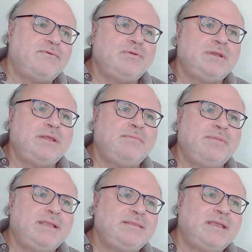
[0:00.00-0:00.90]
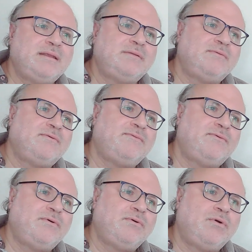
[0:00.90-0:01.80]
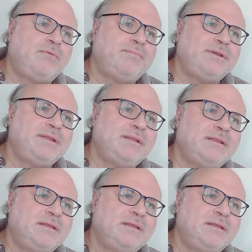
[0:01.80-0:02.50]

only a maiden for company.